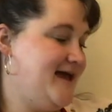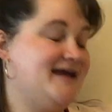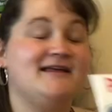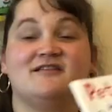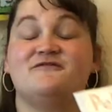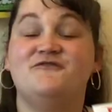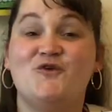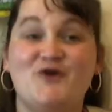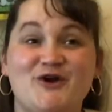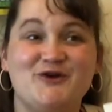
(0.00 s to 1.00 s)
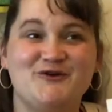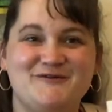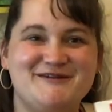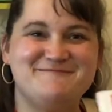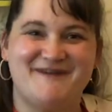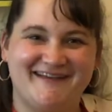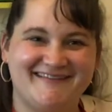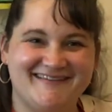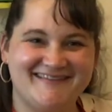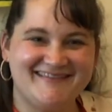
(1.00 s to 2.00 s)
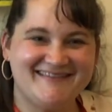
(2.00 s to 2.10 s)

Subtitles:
and His 4 Groovy Buttons.